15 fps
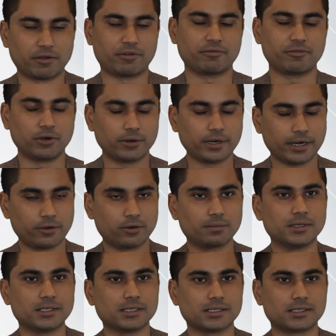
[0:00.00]
if you have to look at your
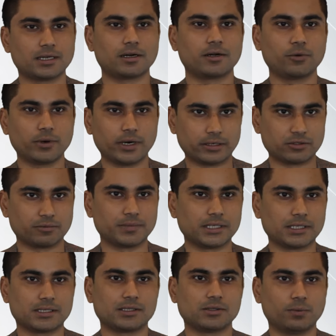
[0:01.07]
business, there are two kinds of
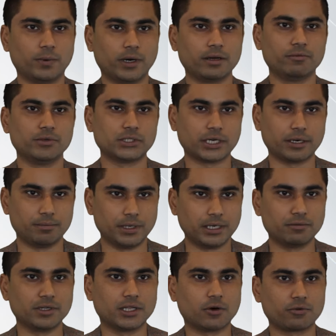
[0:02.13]
businesses. One which you can
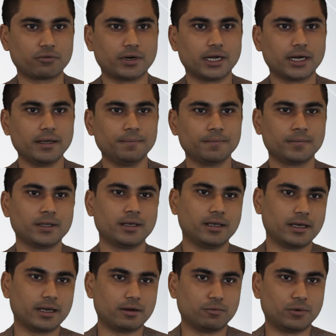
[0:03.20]
build without funding
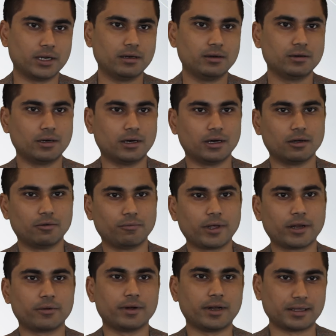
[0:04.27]
and one uh,
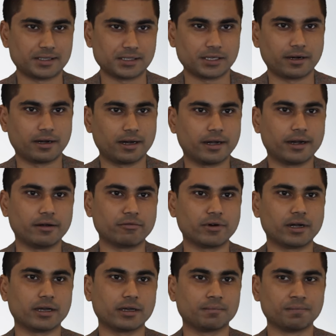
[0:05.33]
where you necessarily need
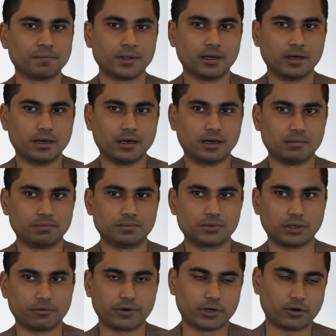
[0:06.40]
funding. Um,
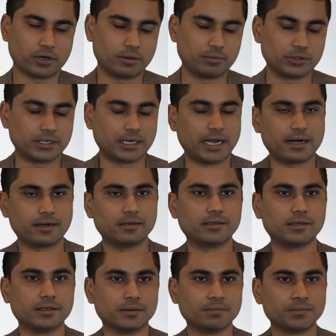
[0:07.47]
so if you're talking about the
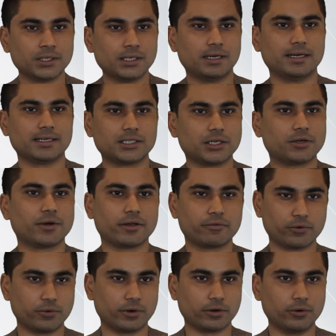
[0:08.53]
latter here, let's say today
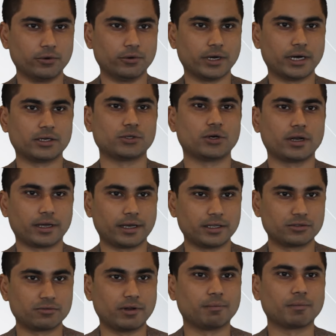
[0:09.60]
if you want to go heads on
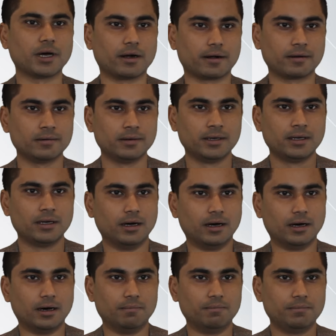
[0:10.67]
against Flipkart,
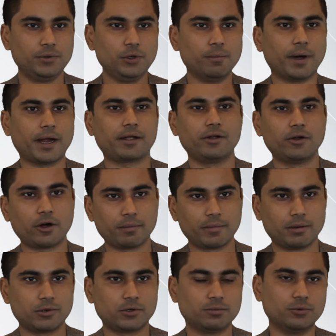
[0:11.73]
uh, you might not
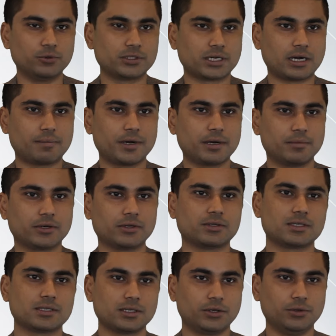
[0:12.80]
be able to bootstrap it
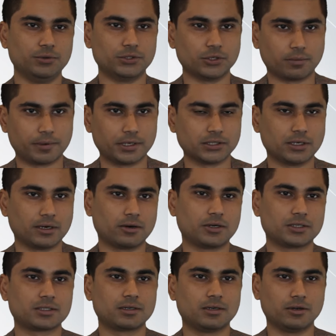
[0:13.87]
because there's a huge operational
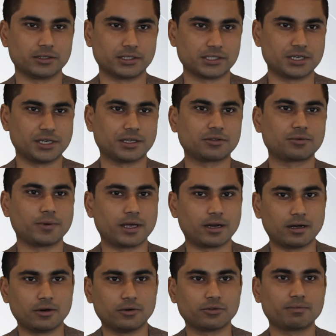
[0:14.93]
cost, logistics,
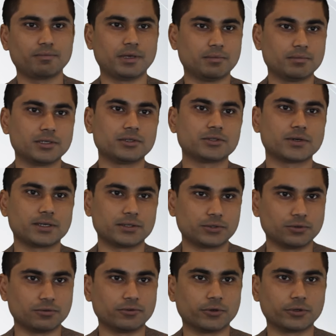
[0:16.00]
warehouse, people, so on and
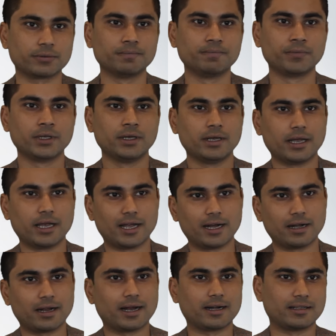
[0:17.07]
so forth.
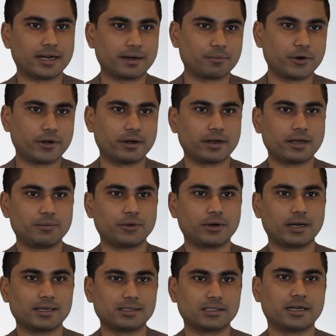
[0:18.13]
And at that point in time, you
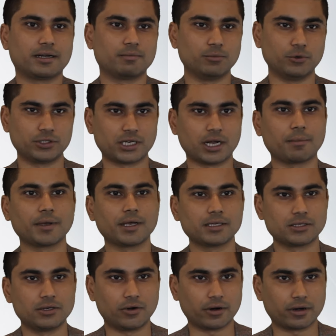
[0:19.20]
realize that bootstrapping
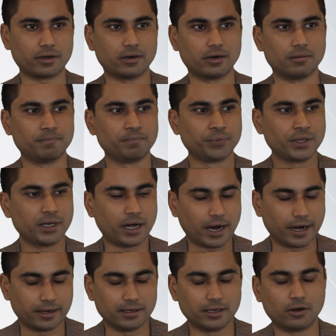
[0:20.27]
is not a uh,
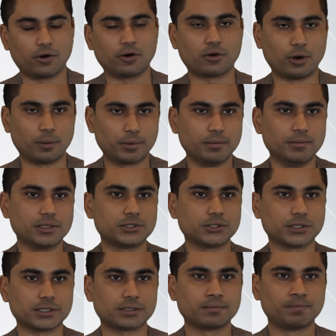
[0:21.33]
ideal or optimal
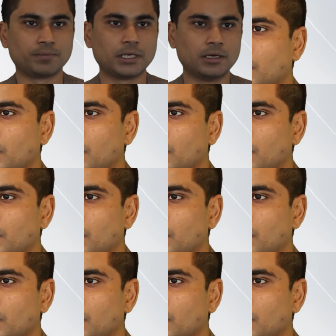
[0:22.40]
choice